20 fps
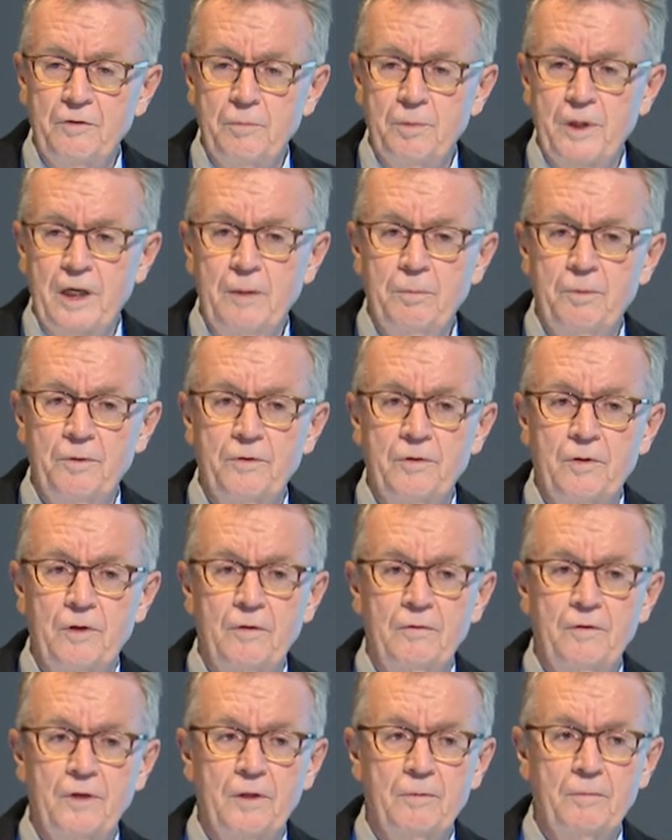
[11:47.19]
of papers that
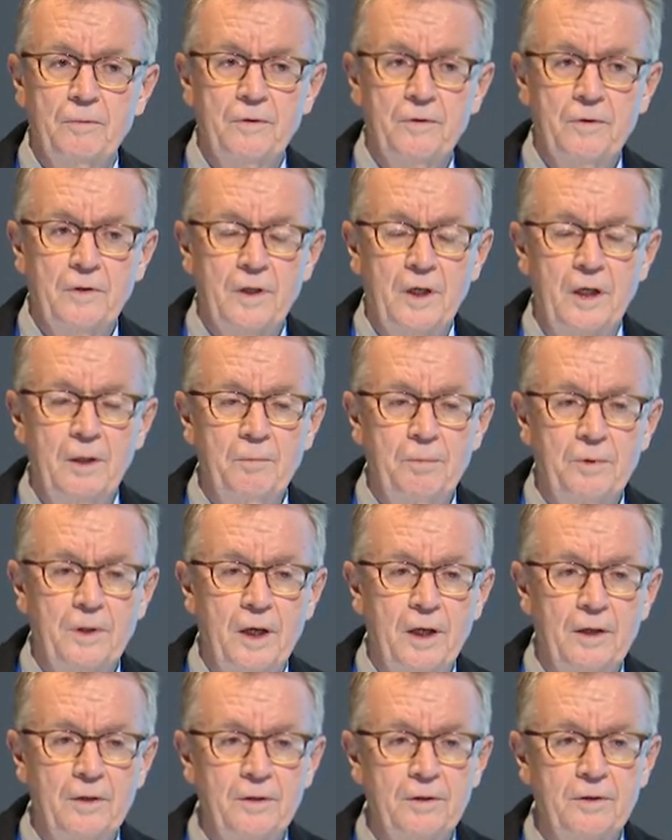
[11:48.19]
I've done with Kate
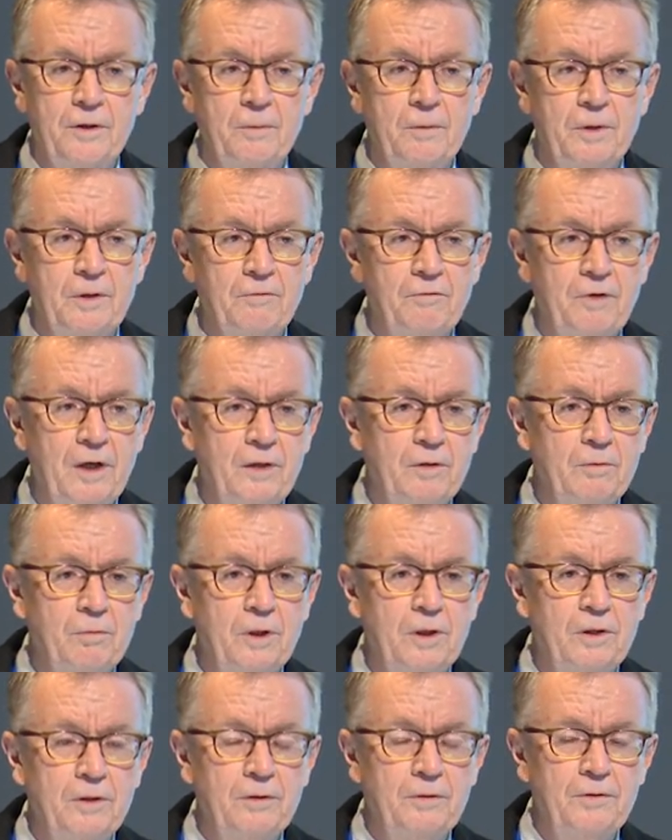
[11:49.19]
Brown and Dominic van der
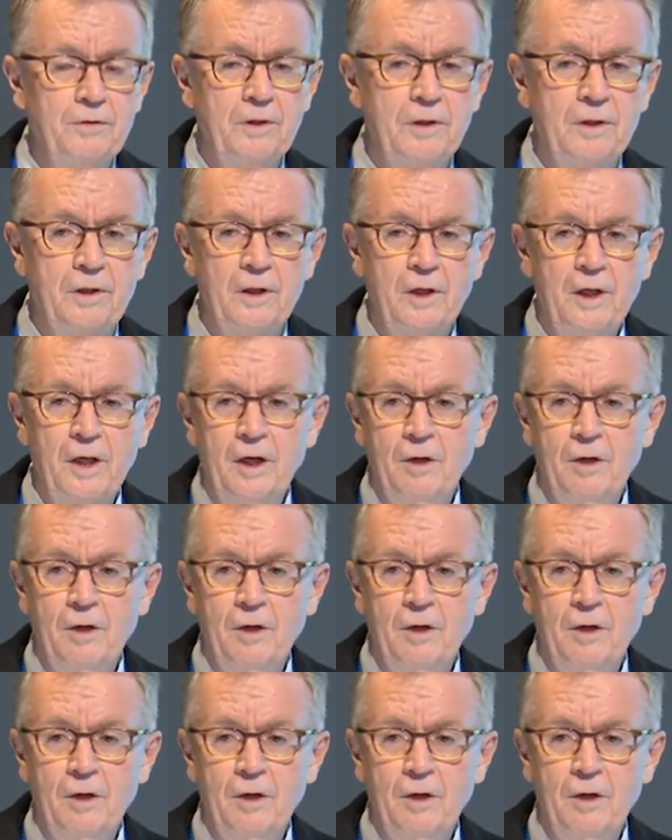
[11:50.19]
Waal, who's here,